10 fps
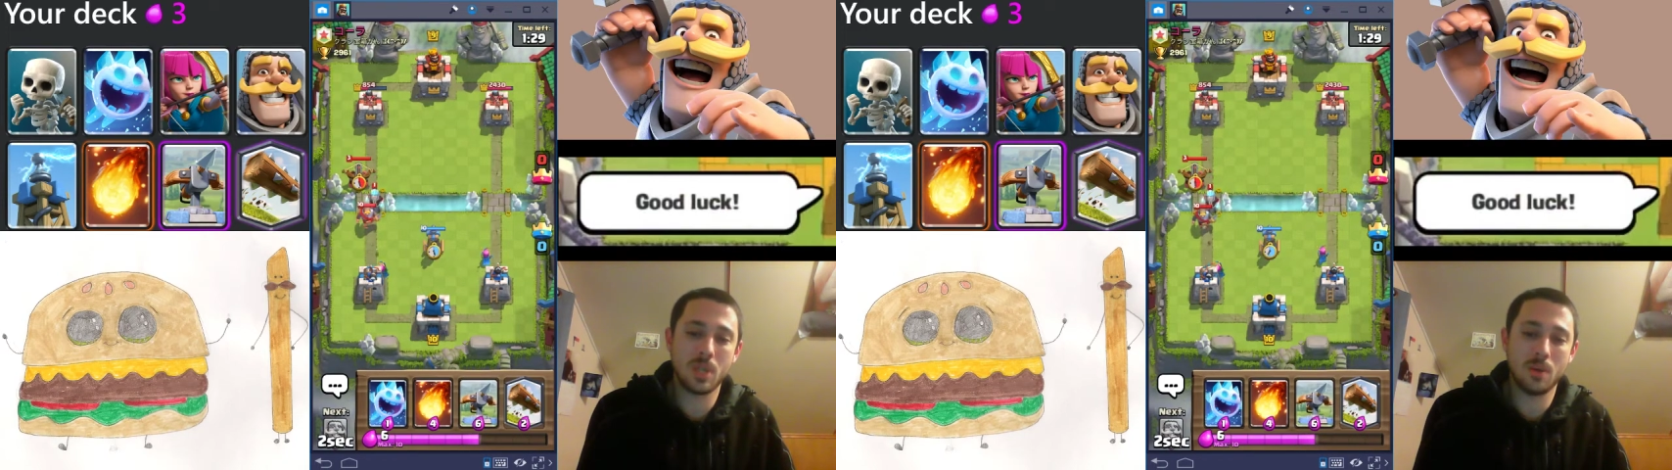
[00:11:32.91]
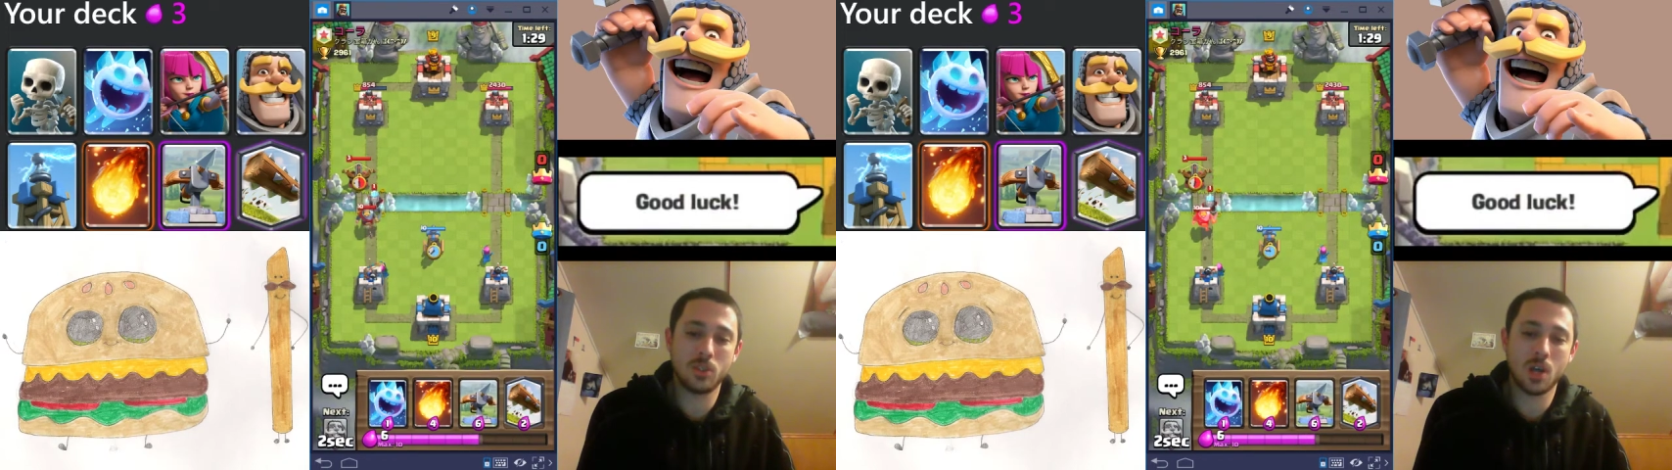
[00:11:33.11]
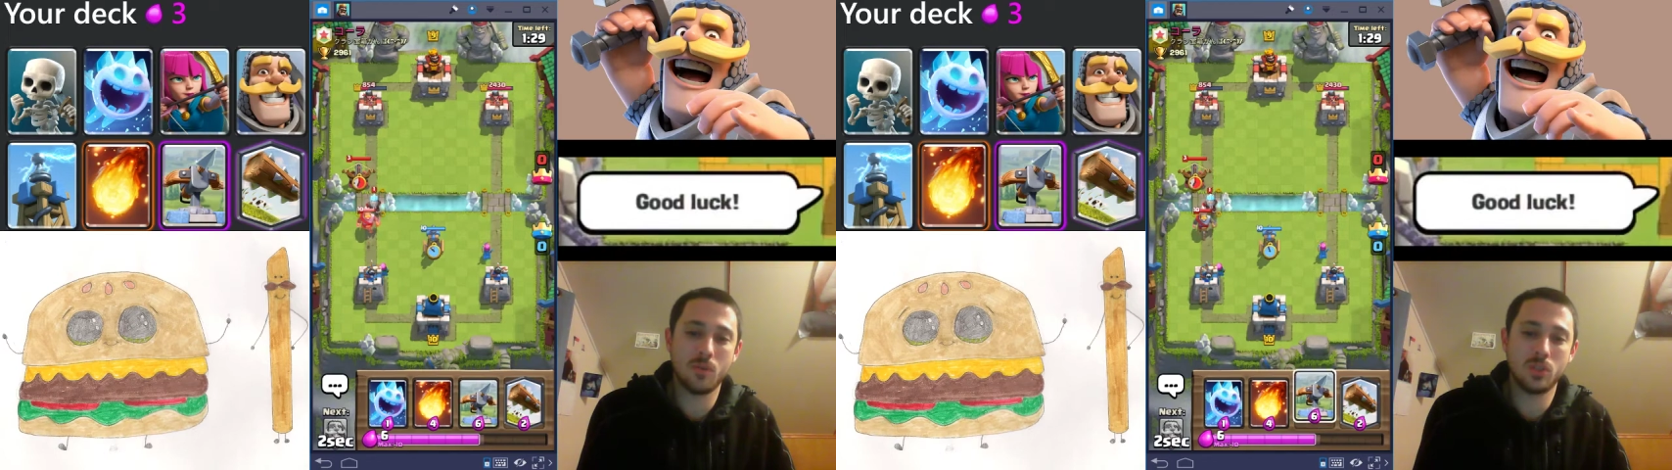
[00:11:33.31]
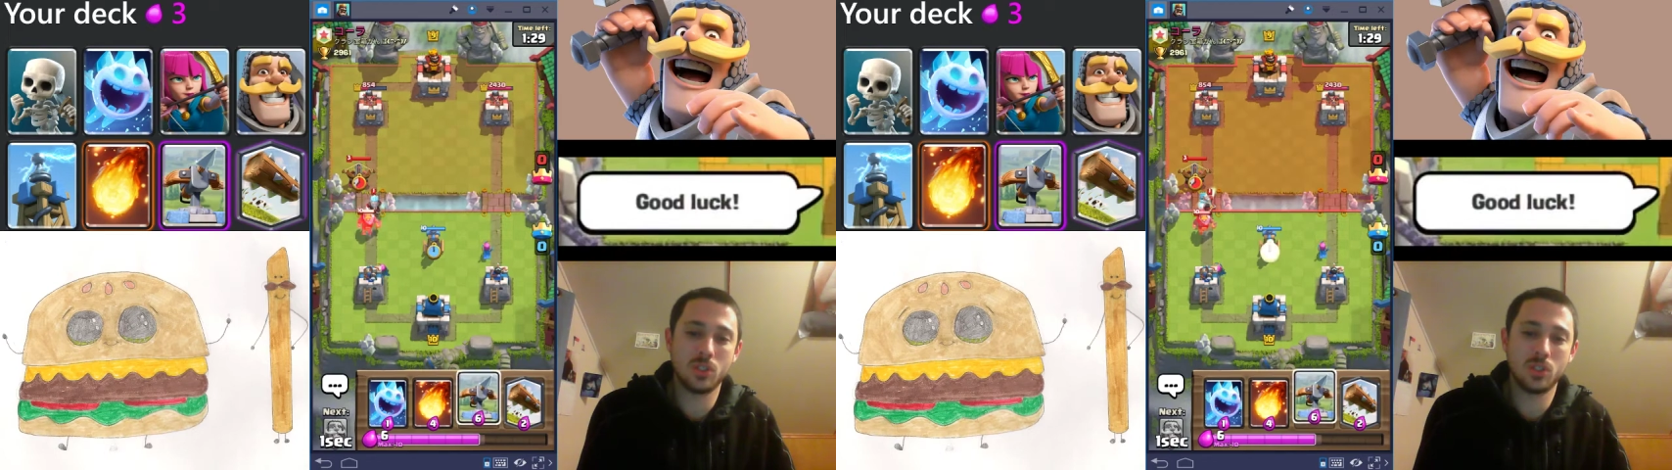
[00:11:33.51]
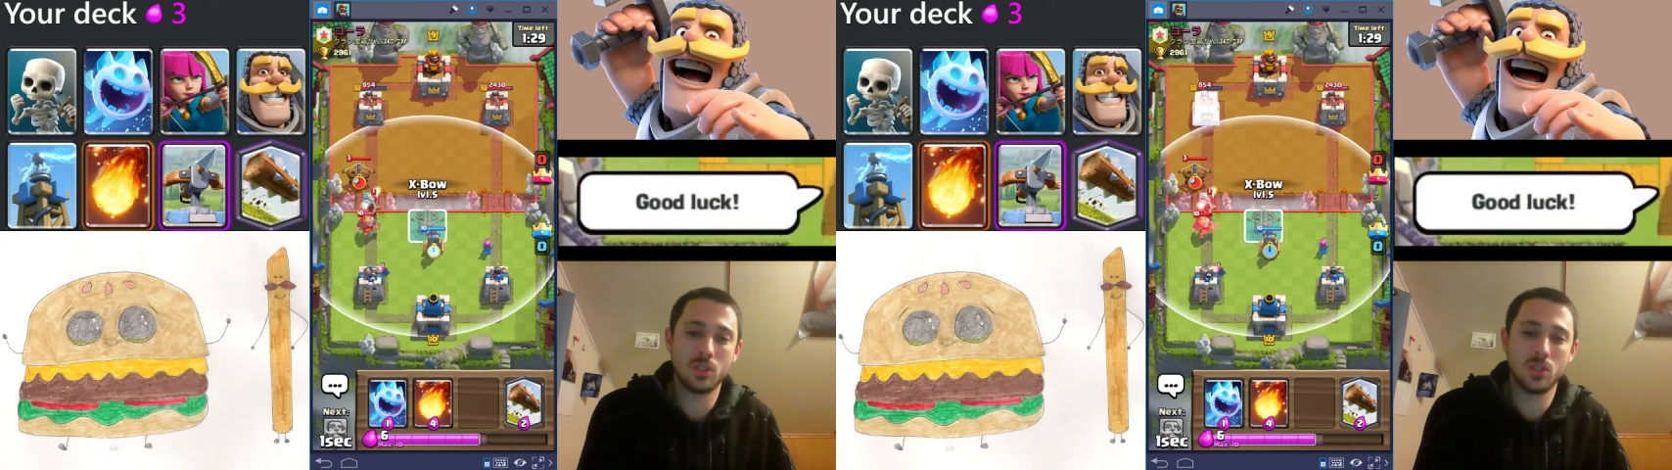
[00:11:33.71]
damage off, which
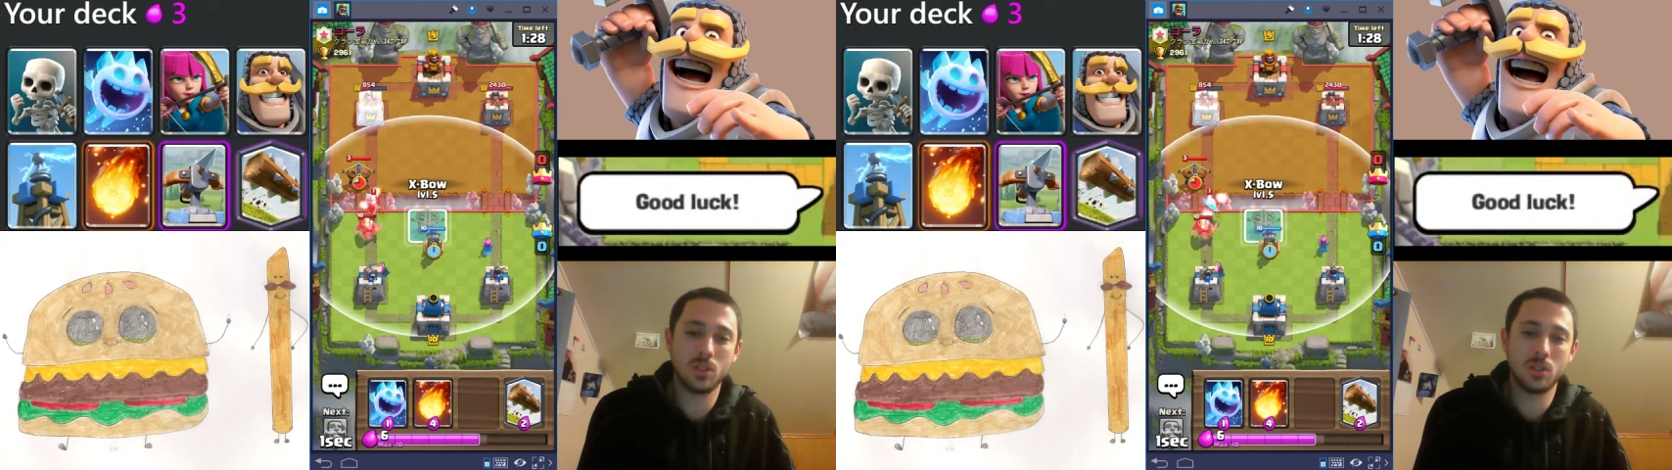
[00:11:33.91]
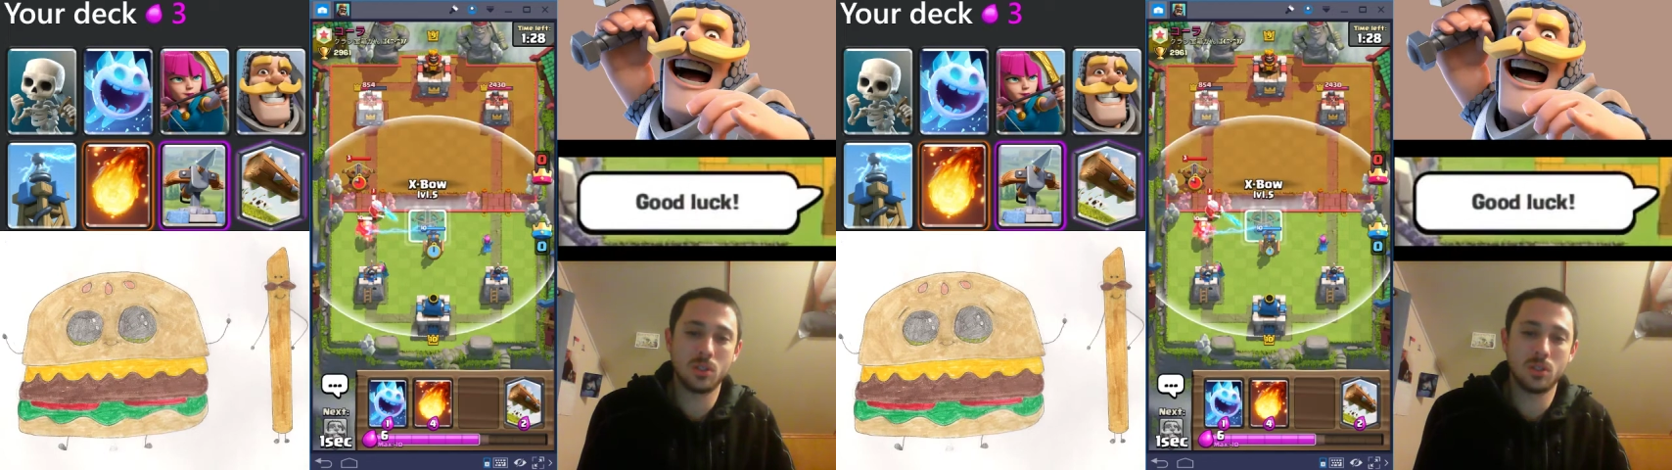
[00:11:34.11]
is good.